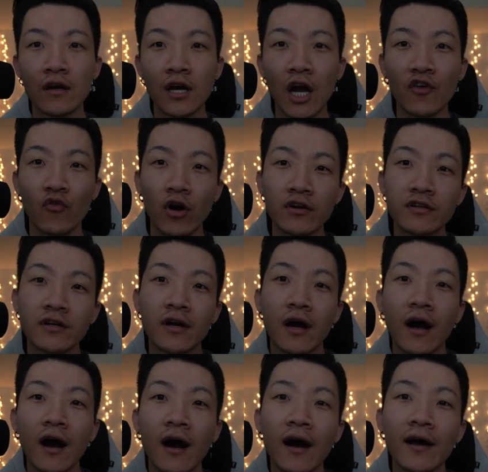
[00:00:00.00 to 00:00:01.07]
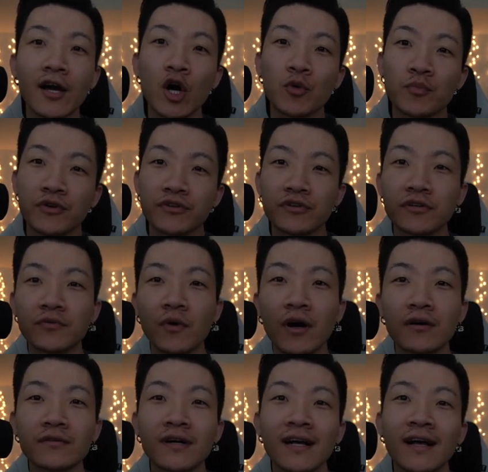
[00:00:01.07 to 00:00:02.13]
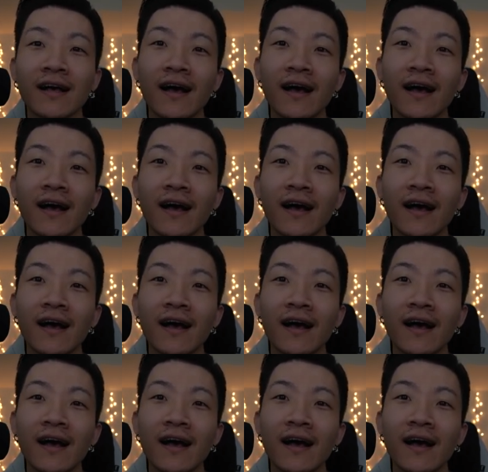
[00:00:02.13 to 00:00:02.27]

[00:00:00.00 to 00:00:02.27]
Hey everyone, I hope you're doing well.